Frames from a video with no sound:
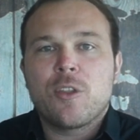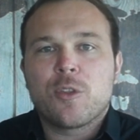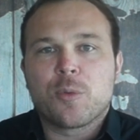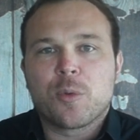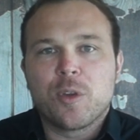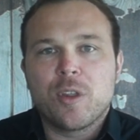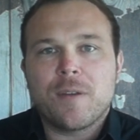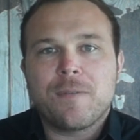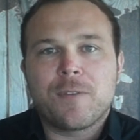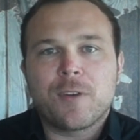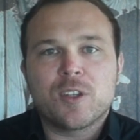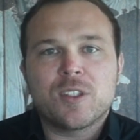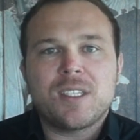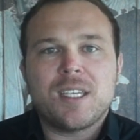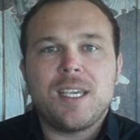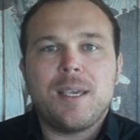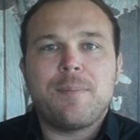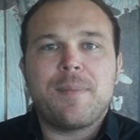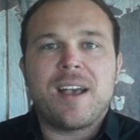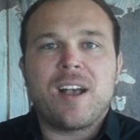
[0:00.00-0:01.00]
through the
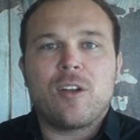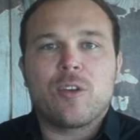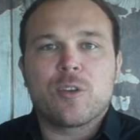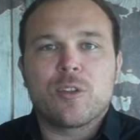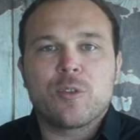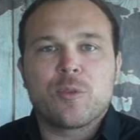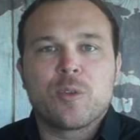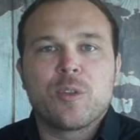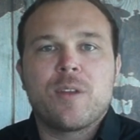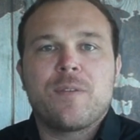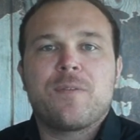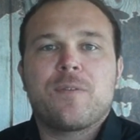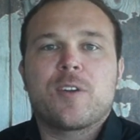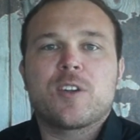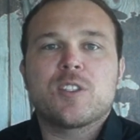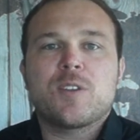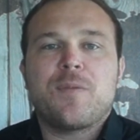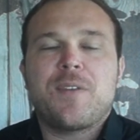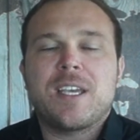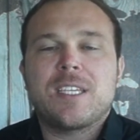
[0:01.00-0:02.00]
first email or through the
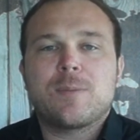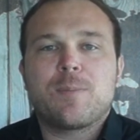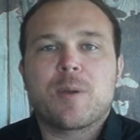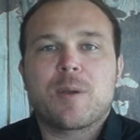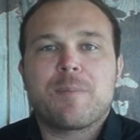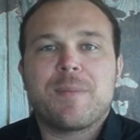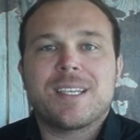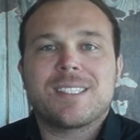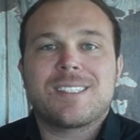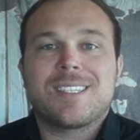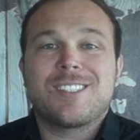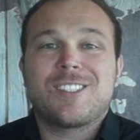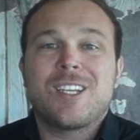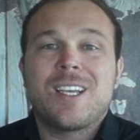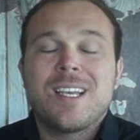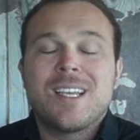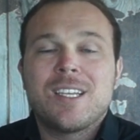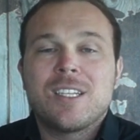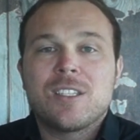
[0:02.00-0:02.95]
first Facebook message.